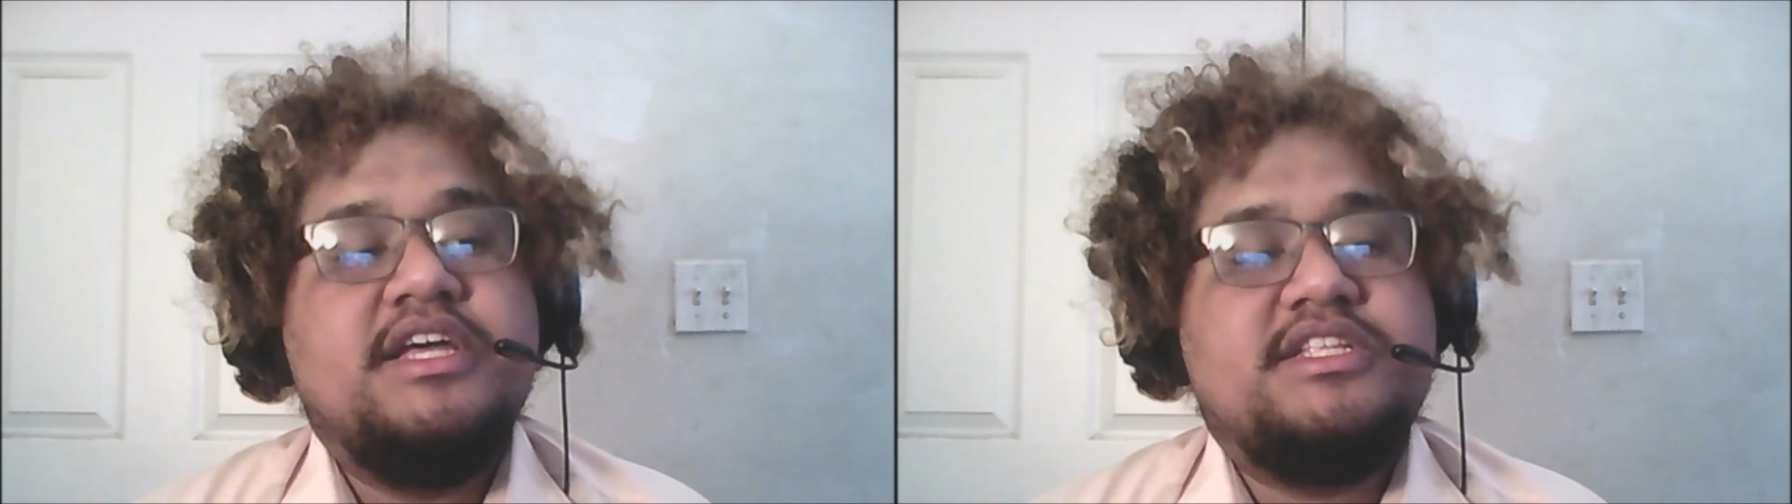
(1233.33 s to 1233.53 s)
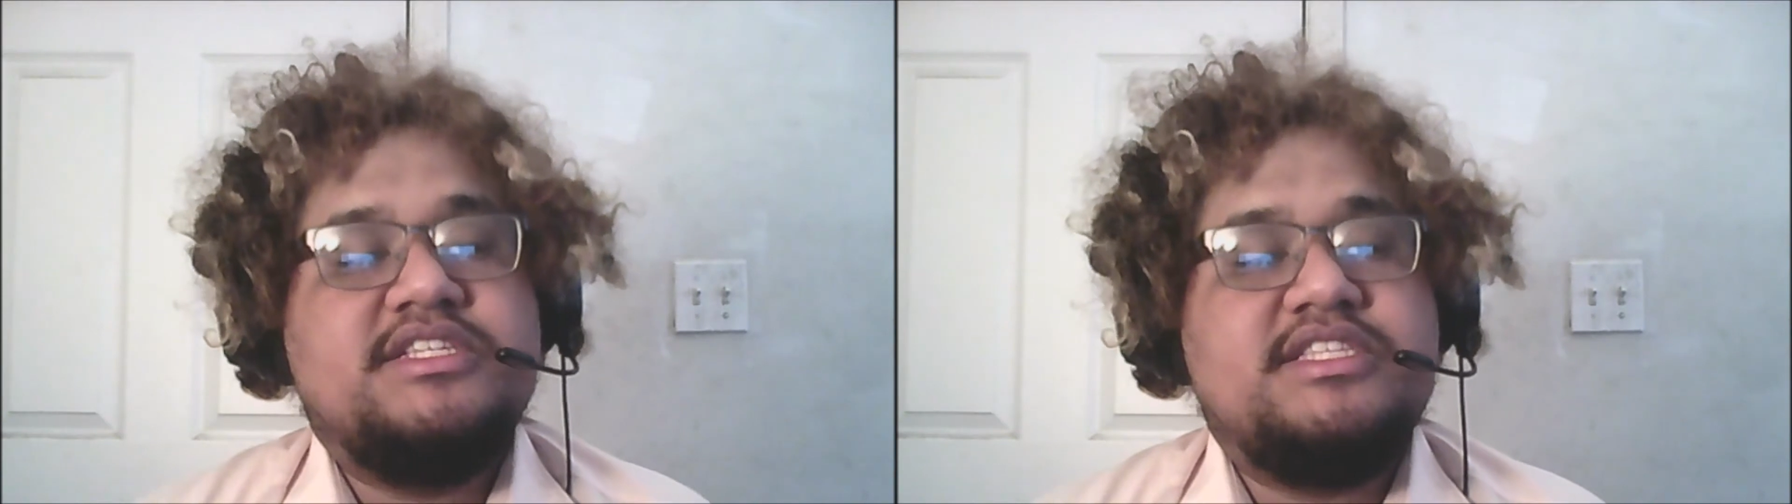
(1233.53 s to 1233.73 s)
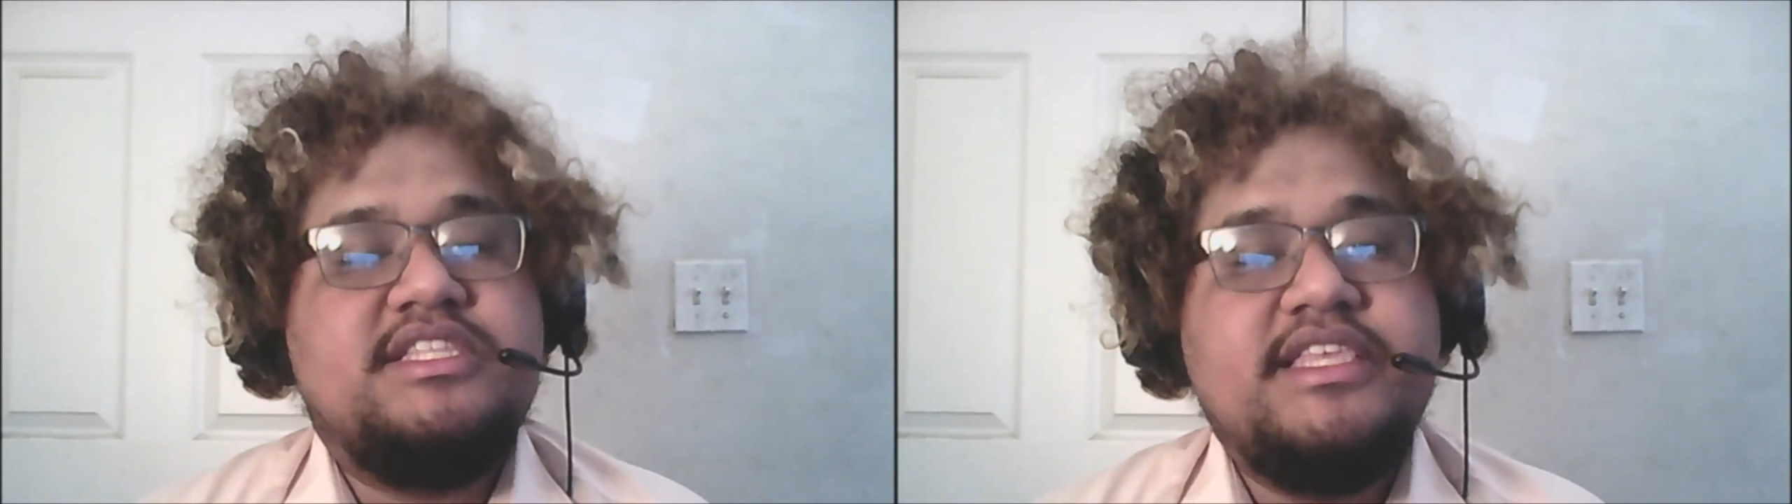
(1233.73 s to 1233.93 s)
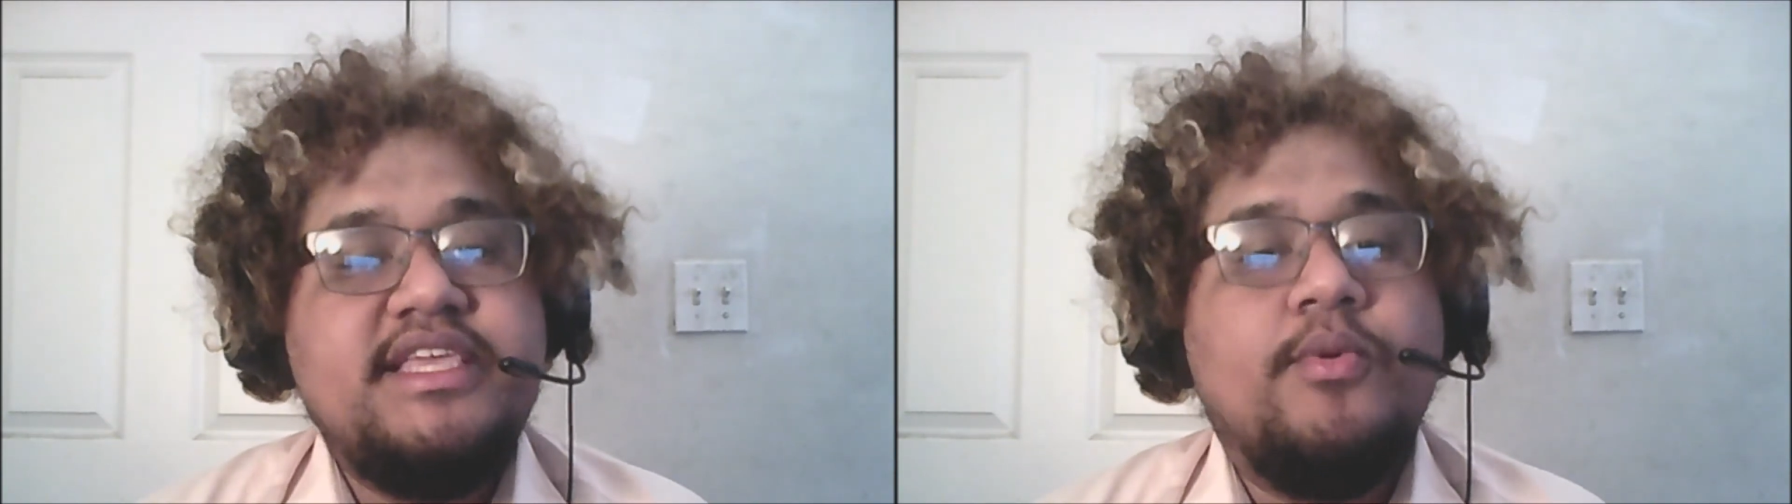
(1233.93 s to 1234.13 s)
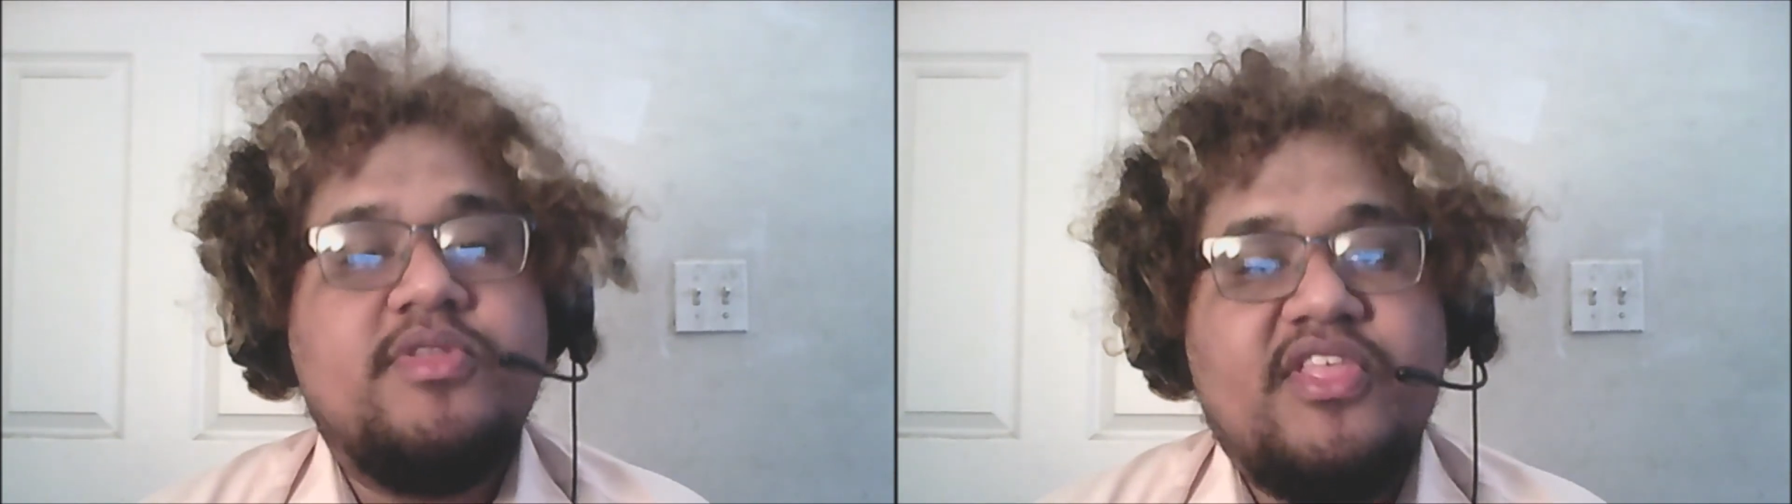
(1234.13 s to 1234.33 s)
to
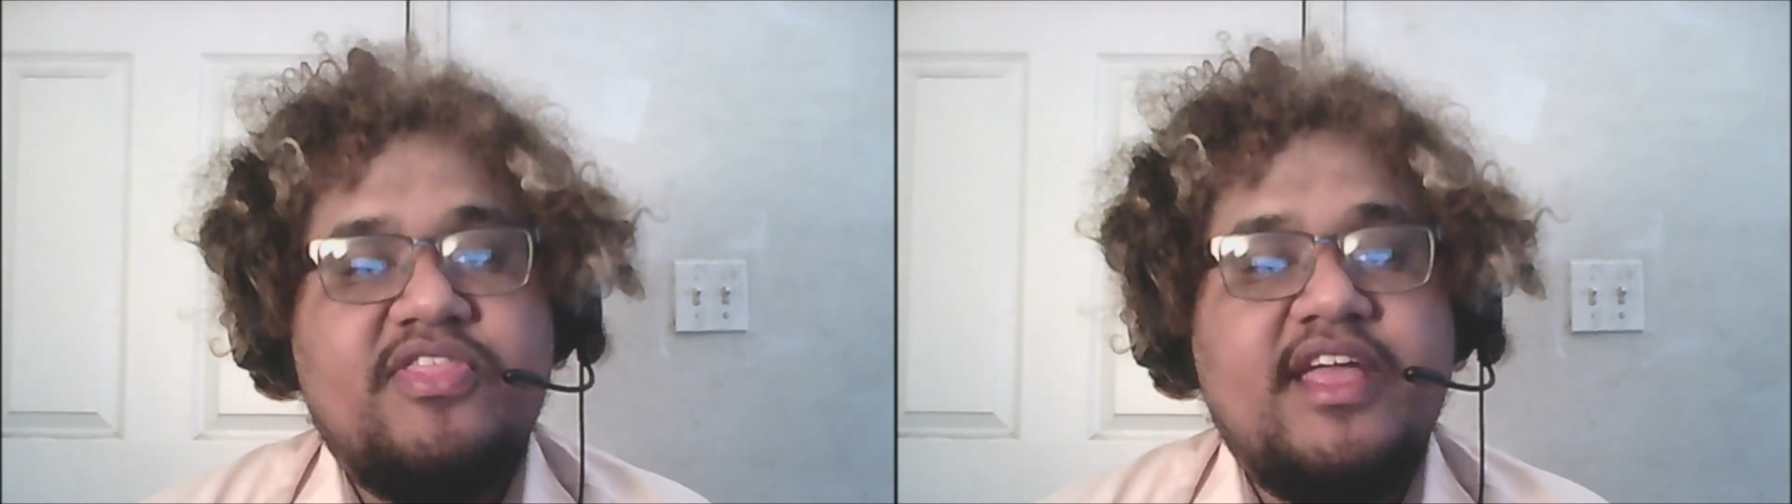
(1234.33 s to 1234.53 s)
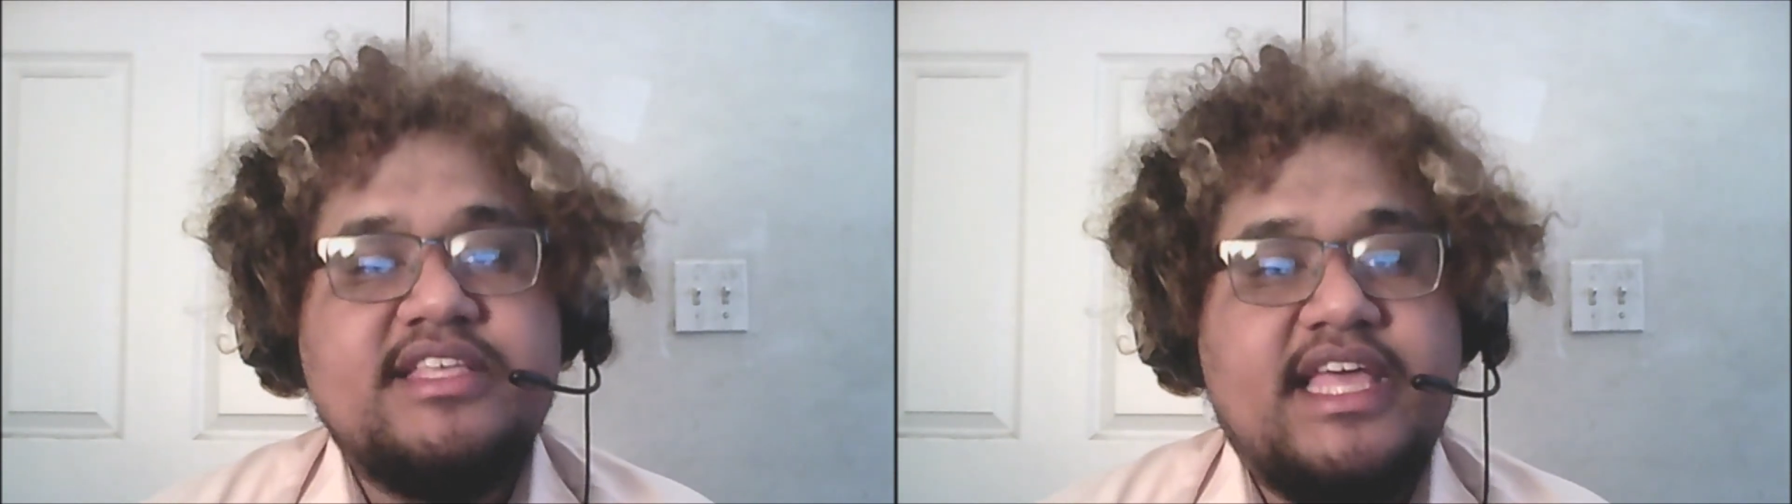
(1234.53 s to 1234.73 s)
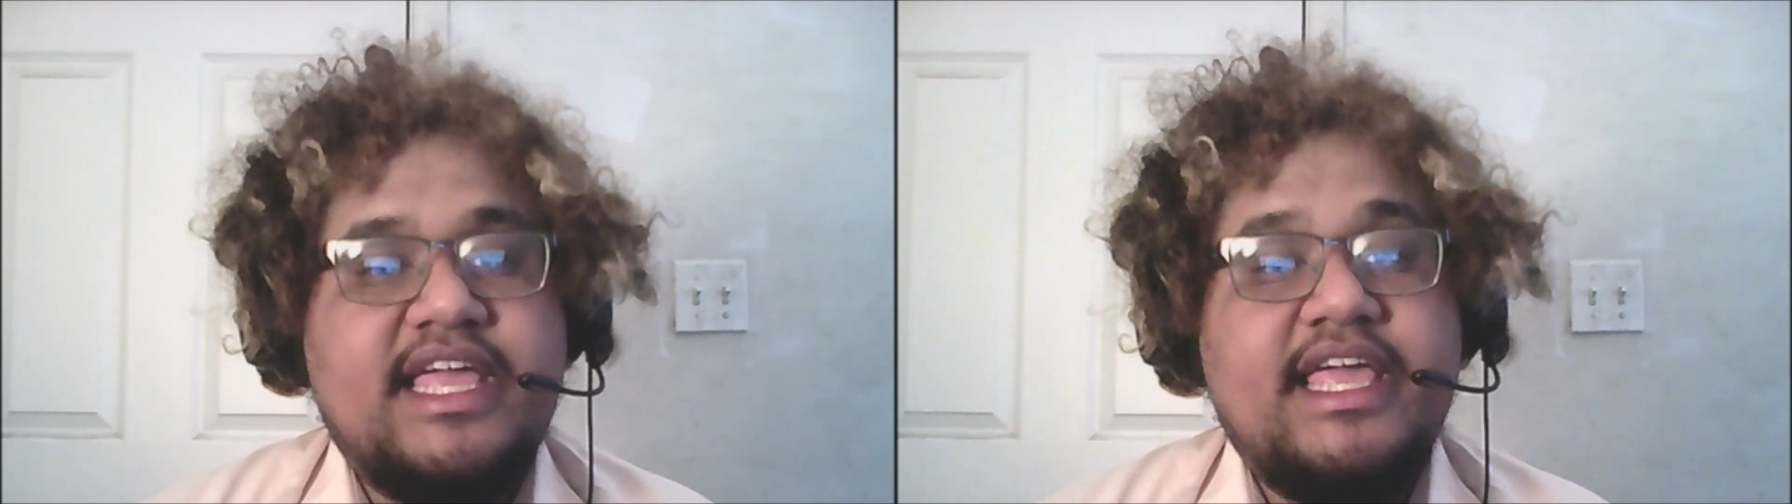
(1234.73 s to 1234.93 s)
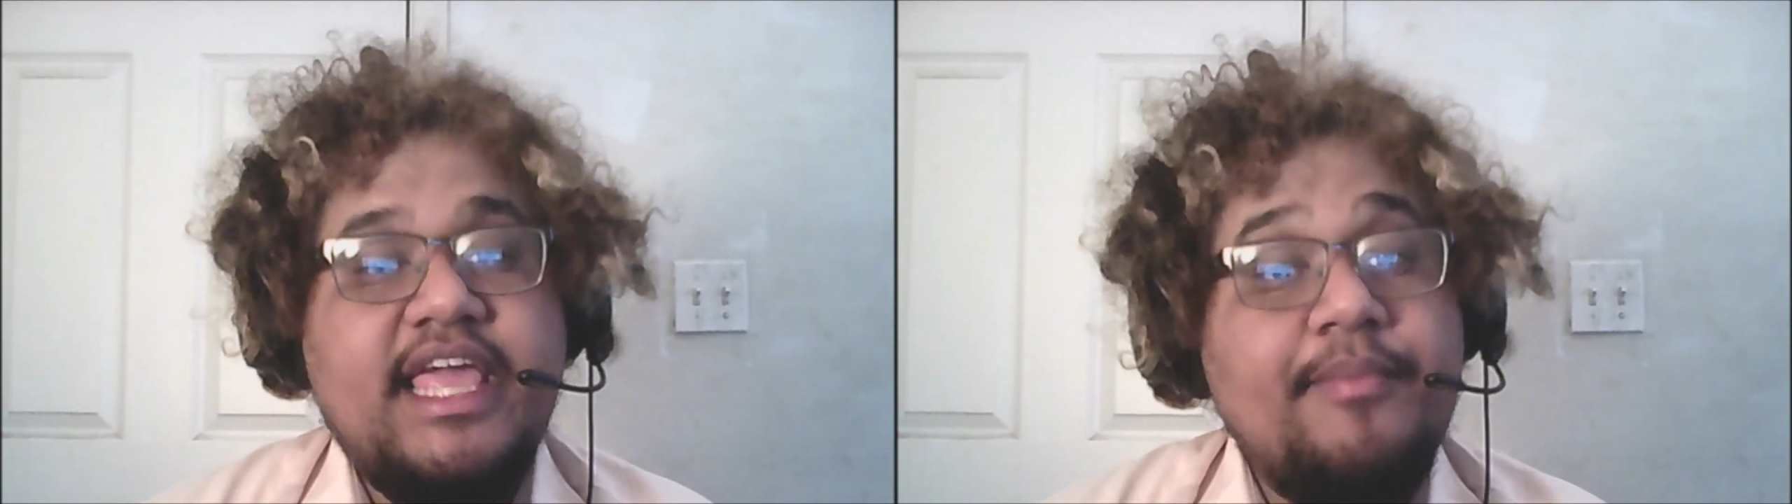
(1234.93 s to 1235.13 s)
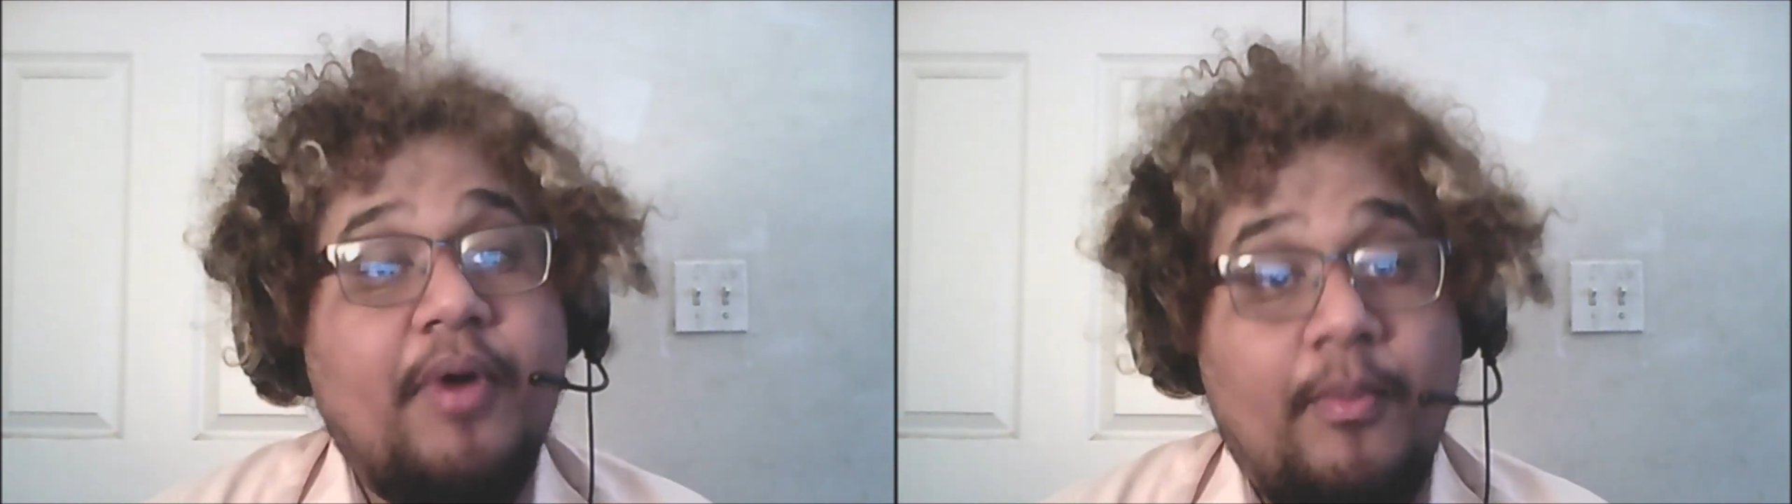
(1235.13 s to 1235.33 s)
deal with the things that can
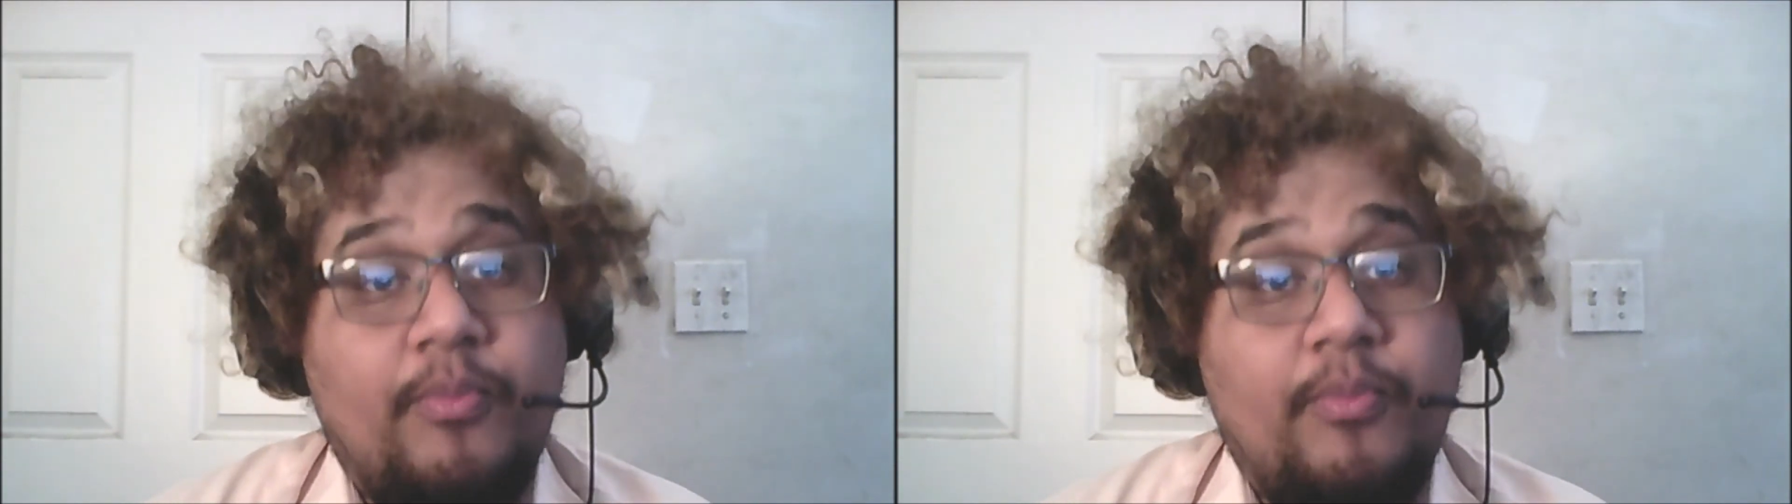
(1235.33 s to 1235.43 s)
keep up